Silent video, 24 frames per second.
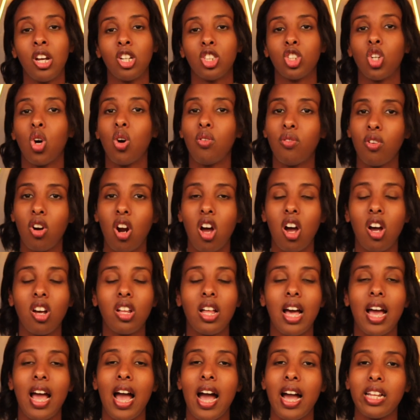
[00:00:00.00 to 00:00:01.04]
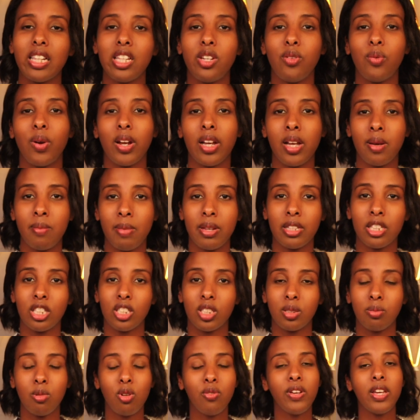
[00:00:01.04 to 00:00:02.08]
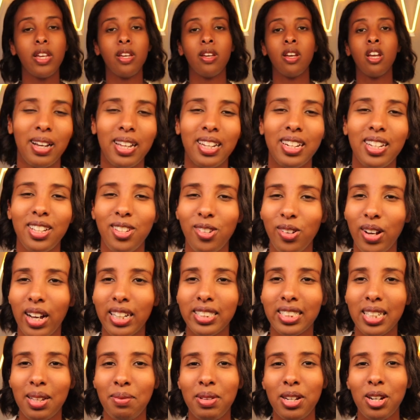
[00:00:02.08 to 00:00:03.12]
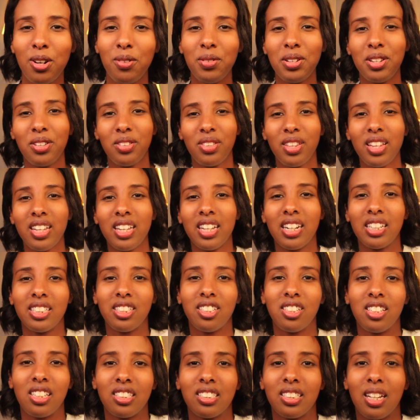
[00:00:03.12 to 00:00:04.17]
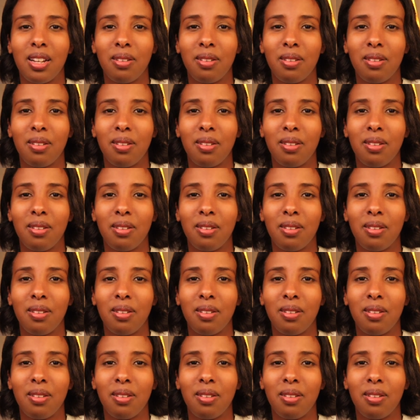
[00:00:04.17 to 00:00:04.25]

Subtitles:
So overall, I highly recommend this movie, but you guys let me know what you think, and until next